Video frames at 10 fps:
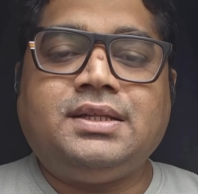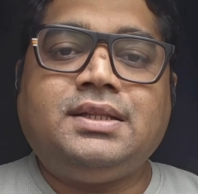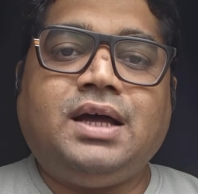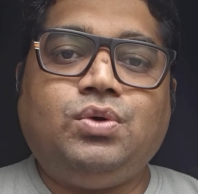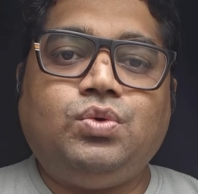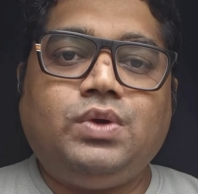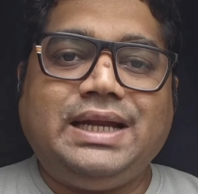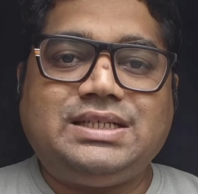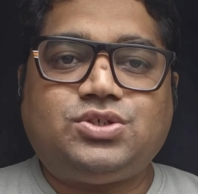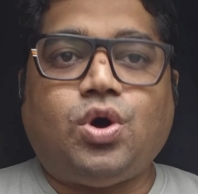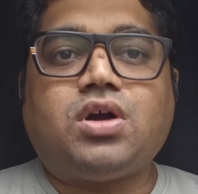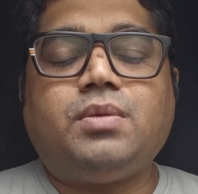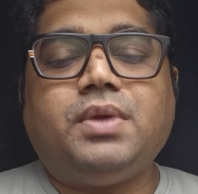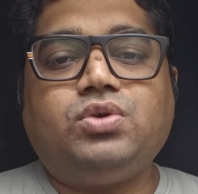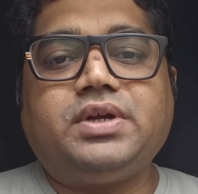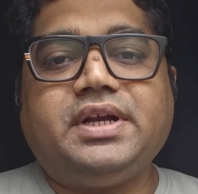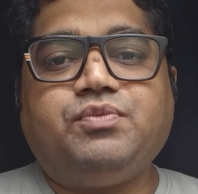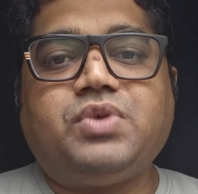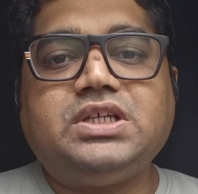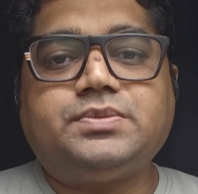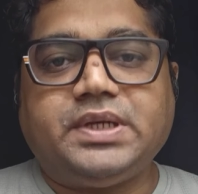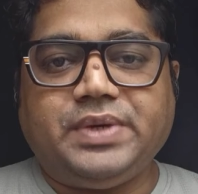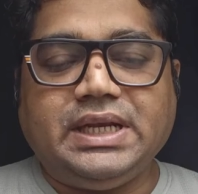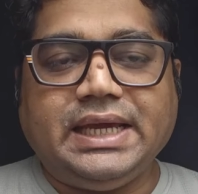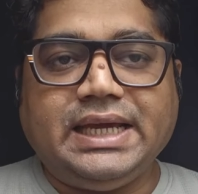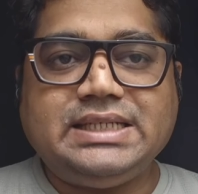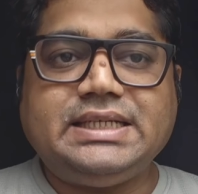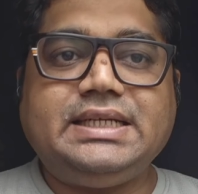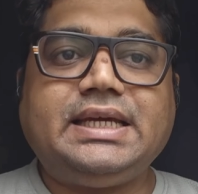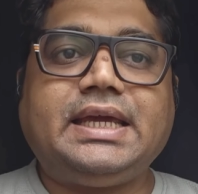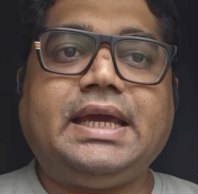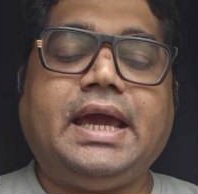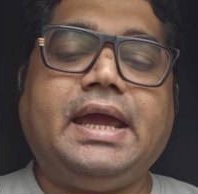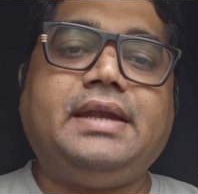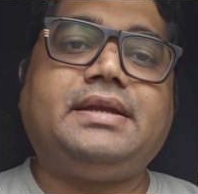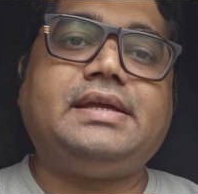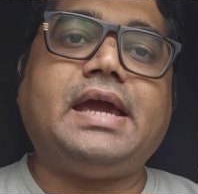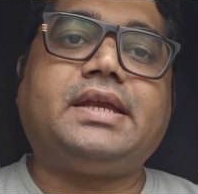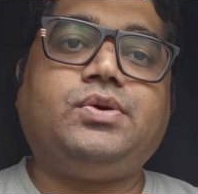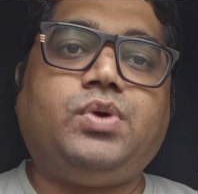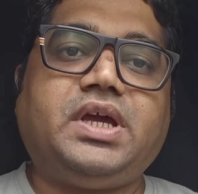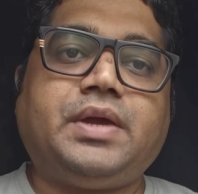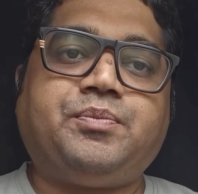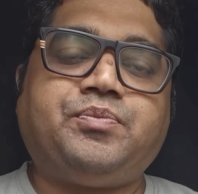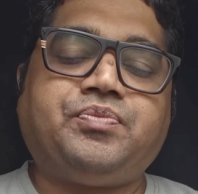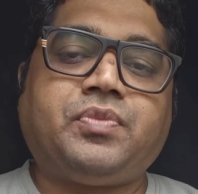Now let's talk about the difference between Agentic AI and Reactive AI.